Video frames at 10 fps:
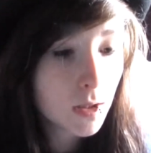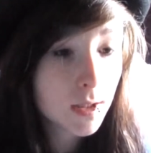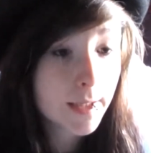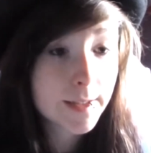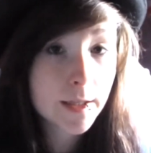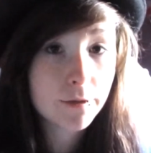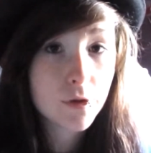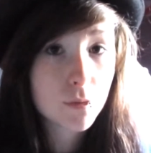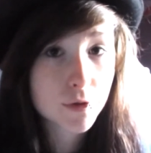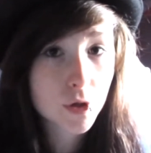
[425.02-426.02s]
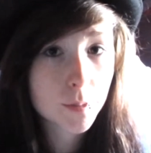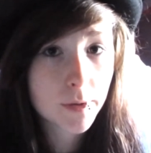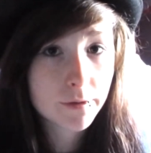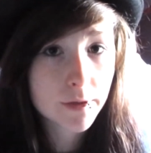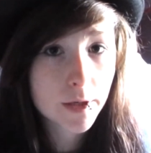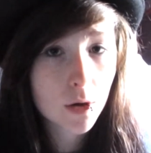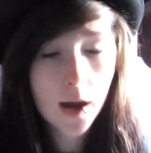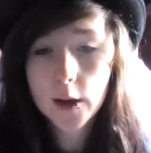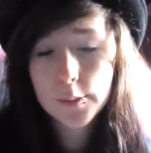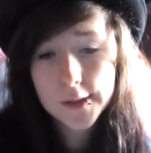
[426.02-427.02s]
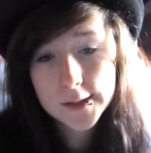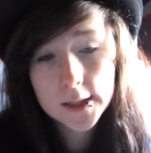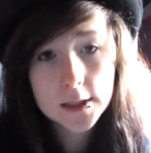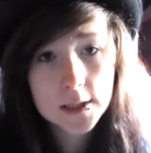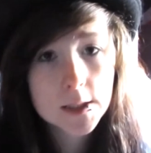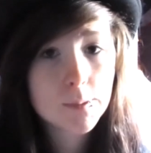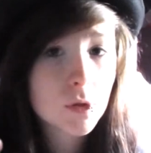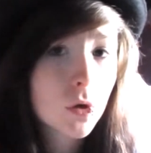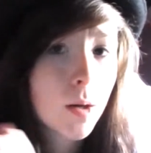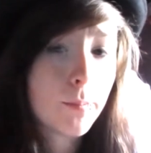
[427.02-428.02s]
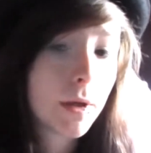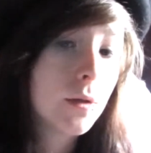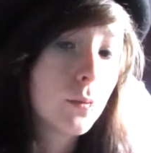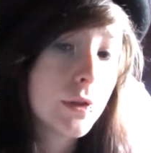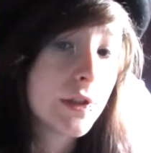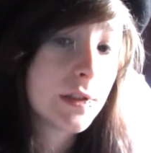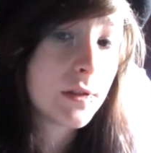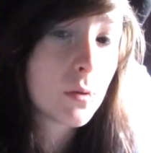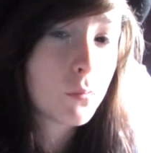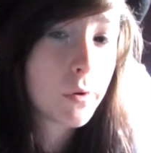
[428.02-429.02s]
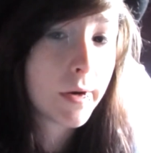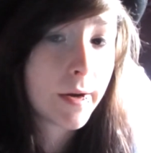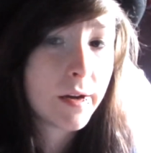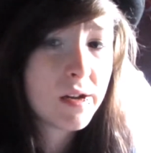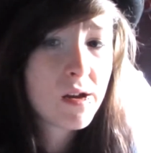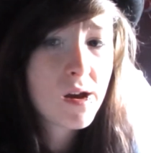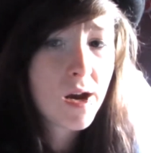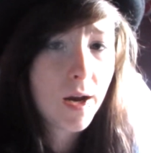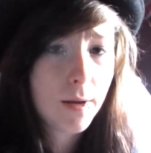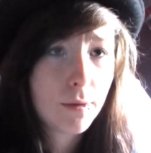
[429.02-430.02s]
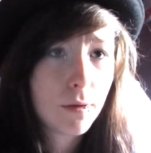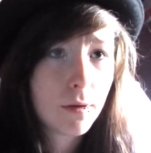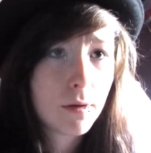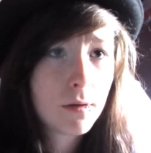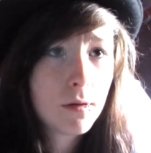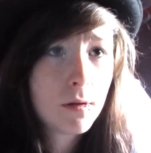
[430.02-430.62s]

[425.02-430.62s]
Like if you enjoyed my video, and please hit the subscribe button, which is somewhere either